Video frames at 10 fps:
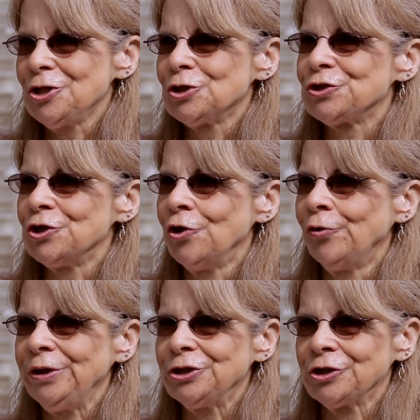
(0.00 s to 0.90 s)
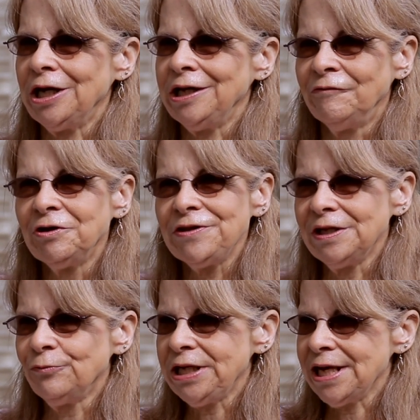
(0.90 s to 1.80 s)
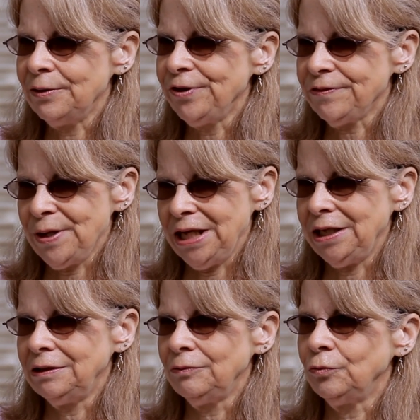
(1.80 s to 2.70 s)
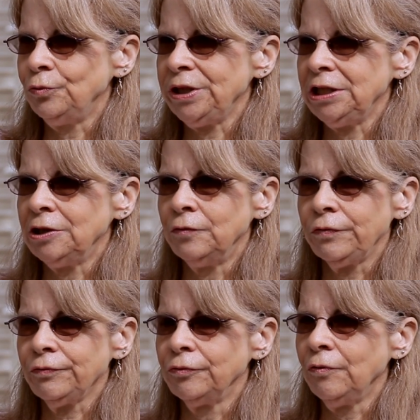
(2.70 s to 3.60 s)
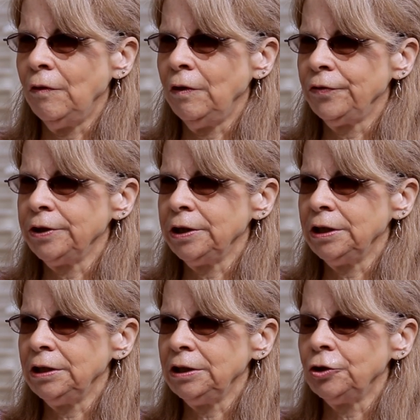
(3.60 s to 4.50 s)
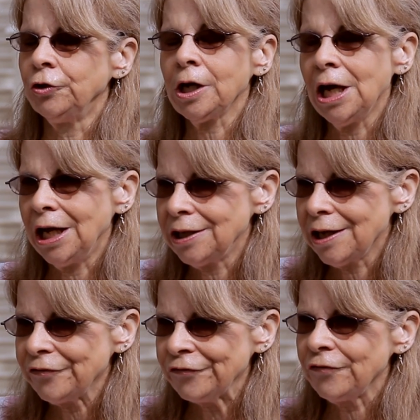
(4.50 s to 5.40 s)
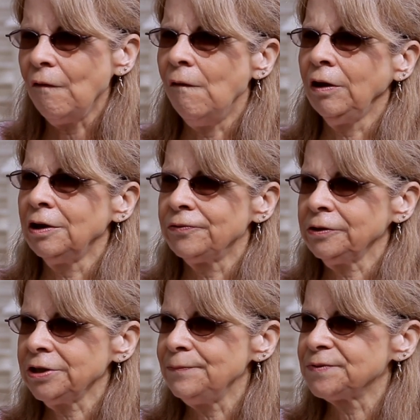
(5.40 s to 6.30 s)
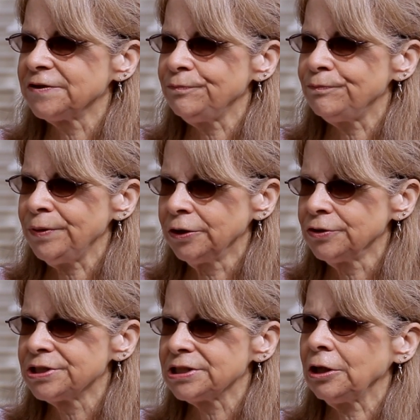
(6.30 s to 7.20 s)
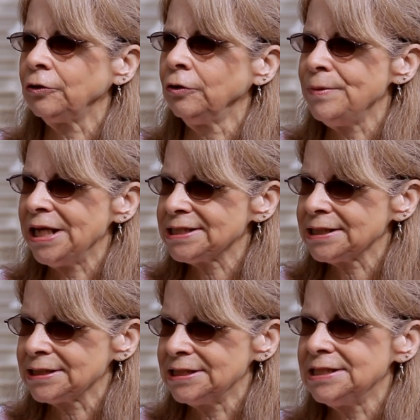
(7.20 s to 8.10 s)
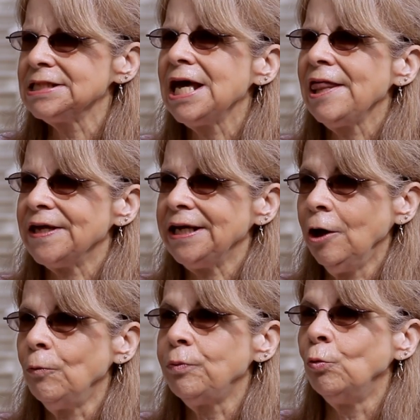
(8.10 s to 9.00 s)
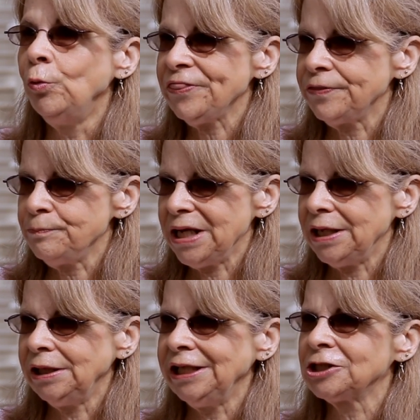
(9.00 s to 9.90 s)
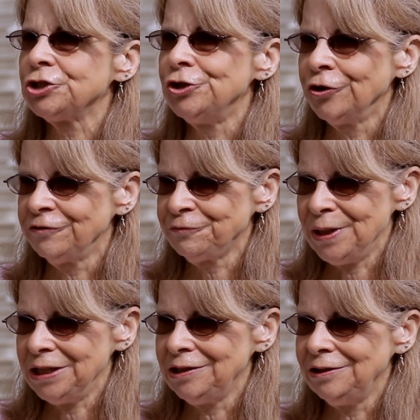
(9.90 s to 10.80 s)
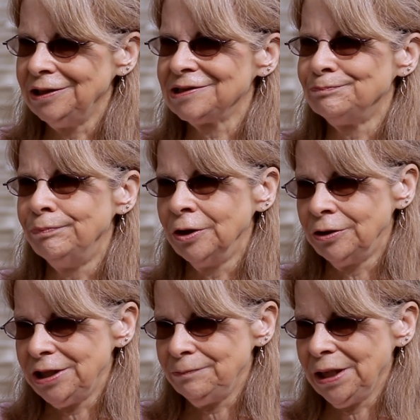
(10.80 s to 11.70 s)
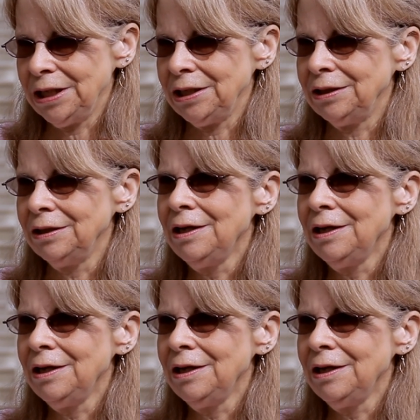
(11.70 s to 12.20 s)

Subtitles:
So we try everything we can with pain. We go through all the narcotics, all other types of pills or medicine that help with the pain. It's nerve pain. It's a burning pain.